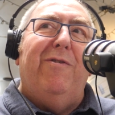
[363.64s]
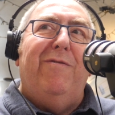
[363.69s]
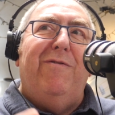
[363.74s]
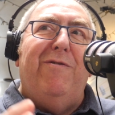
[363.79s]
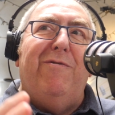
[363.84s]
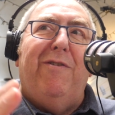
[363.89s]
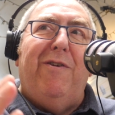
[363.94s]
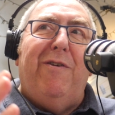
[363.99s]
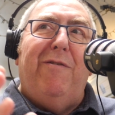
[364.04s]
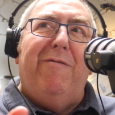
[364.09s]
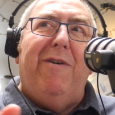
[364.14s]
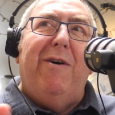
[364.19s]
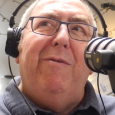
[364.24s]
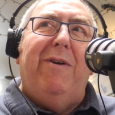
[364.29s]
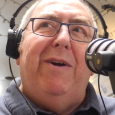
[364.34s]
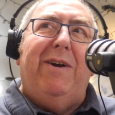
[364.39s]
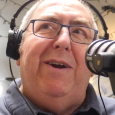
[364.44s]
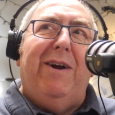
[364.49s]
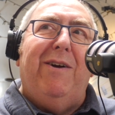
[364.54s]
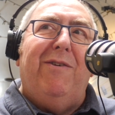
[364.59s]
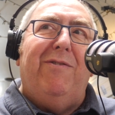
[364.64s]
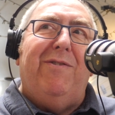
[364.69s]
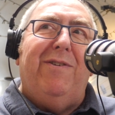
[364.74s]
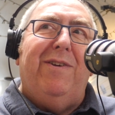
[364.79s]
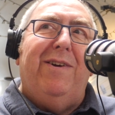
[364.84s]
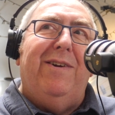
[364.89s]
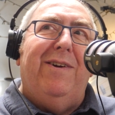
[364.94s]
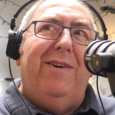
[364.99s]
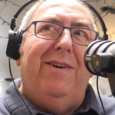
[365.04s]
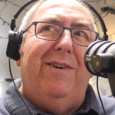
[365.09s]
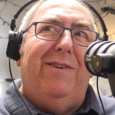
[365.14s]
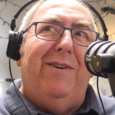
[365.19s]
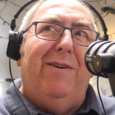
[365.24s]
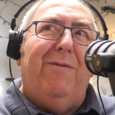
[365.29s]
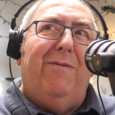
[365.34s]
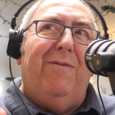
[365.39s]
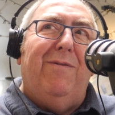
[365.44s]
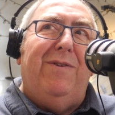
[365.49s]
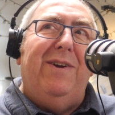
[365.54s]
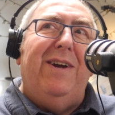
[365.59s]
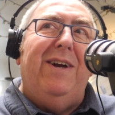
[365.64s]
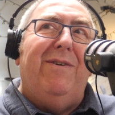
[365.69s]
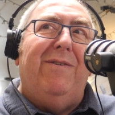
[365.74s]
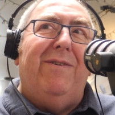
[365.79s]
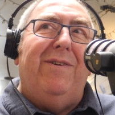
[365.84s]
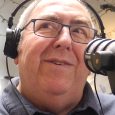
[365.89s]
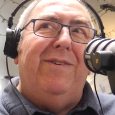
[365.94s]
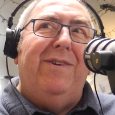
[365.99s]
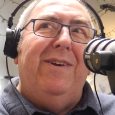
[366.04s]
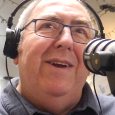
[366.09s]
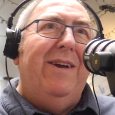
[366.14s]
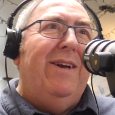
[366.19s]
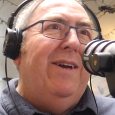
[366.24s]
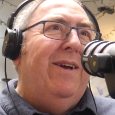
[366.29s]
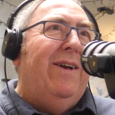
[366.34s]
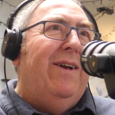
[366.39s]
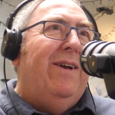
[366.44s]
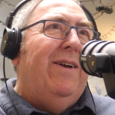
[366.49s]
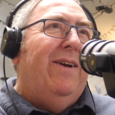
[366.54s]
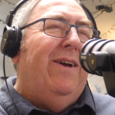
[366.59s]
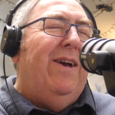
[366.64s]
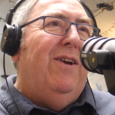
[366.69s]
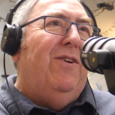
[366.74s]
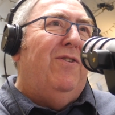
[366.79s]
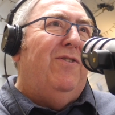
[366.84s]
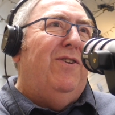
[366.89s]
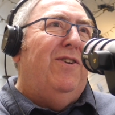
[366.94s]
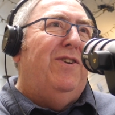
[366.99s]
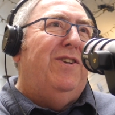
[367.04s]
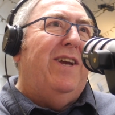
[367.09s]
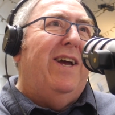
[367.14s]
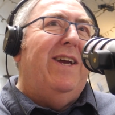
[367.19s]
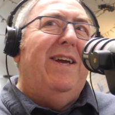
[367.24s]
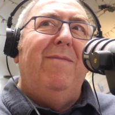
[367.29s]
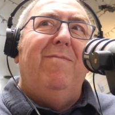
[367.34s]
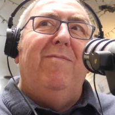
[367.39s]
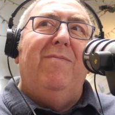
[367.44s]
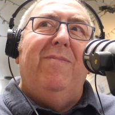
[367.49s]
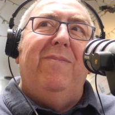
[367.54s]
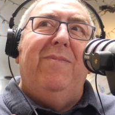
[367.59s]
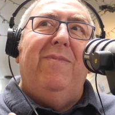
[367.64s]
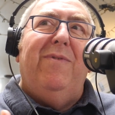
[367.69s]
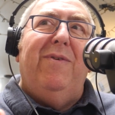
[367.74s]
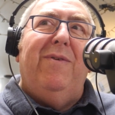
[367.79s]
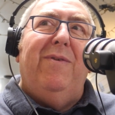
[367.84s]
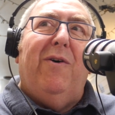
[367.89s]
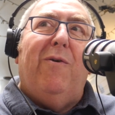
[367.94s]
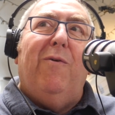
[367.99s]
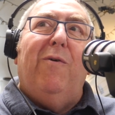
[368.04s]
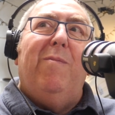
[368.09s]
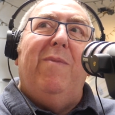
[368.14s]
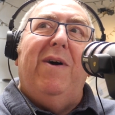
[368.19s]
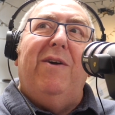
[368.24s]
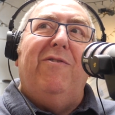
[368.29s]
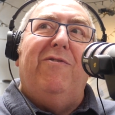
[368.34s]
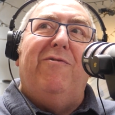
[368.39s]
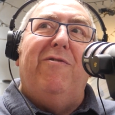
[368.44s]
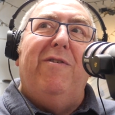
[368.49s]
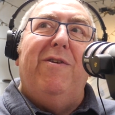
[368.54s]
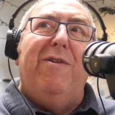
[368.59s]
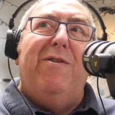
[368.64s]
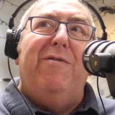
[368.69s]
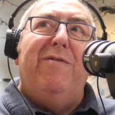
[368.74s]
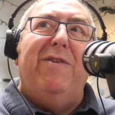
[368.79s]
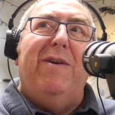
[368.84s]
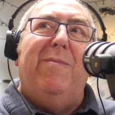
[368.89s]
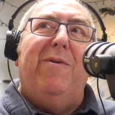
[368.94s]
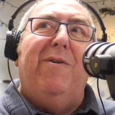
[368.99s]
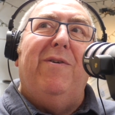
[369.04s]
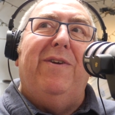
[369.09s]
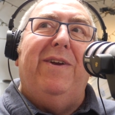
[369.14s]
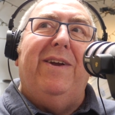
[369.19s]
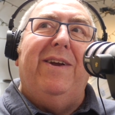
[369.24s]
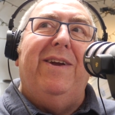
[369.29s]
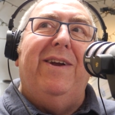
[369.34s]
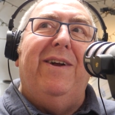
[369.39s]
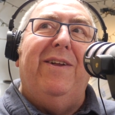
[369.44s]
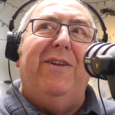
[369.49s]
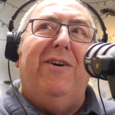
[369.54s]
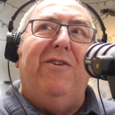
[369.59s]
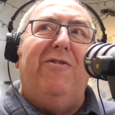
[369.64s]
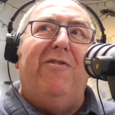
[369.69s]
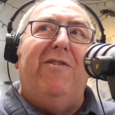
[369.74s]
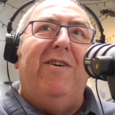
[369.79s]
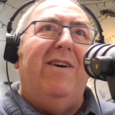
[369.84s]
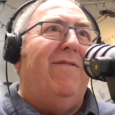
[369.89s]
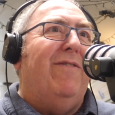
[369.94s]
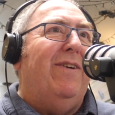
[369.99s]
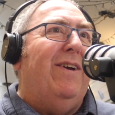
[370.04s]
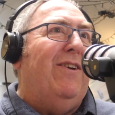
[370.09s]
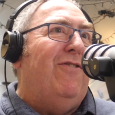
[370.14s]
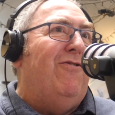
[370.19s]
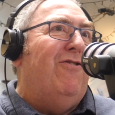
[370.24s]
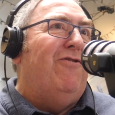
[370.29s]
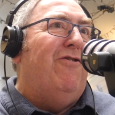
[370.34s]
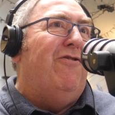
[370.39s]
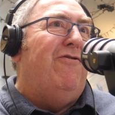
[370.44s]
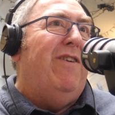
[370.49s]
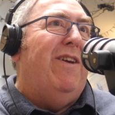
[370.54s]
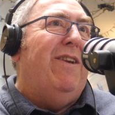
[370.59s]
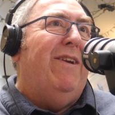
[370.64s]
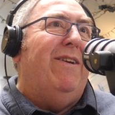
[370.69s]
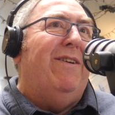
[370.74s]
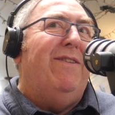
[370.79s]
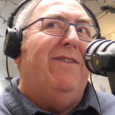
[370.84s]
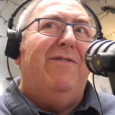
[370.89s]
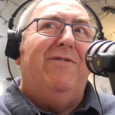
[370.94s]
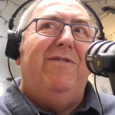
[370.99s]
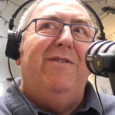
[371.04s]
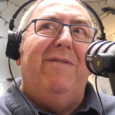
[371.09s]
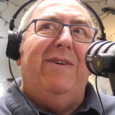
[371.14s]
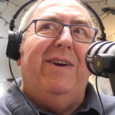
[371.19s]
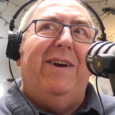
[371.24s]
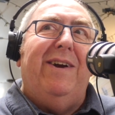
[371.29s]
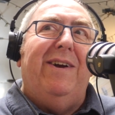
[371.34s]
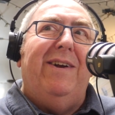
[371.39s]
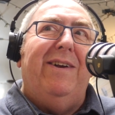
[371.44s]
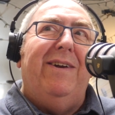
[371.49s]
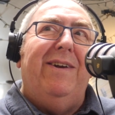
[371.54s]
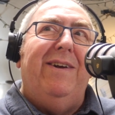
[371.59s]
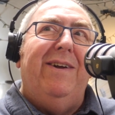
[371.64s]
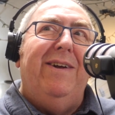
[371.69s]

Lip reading: if you're on a roller coaster at Alton Towers, it's the same hormones running through your body that are driving it. It's just adrenaline that's doing it.